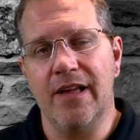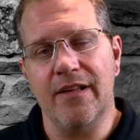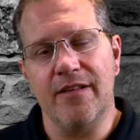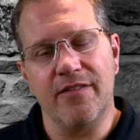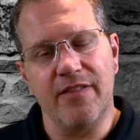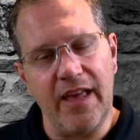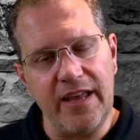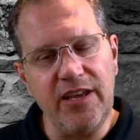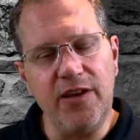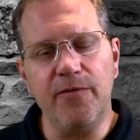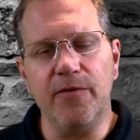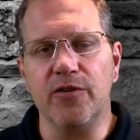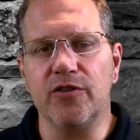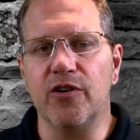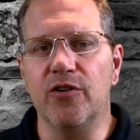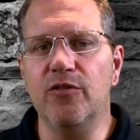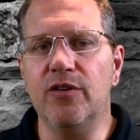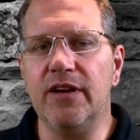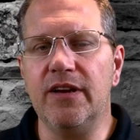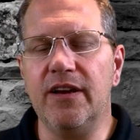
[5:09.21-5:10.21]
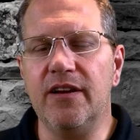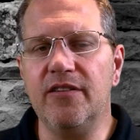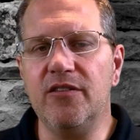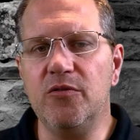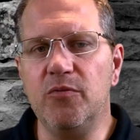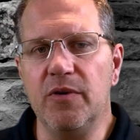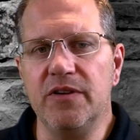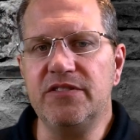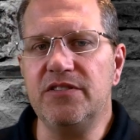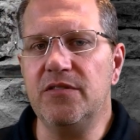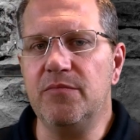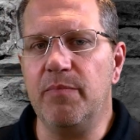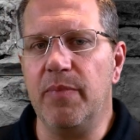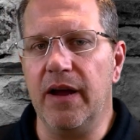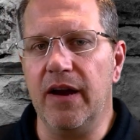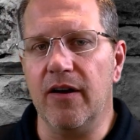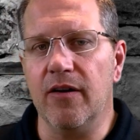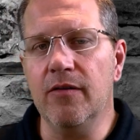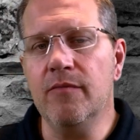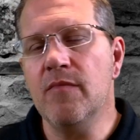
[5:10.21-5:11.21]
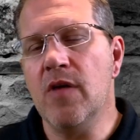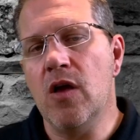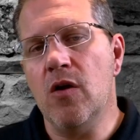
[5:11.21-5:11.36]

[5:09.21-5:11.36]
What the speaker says: Thank you for tuning in to Twisted Pair.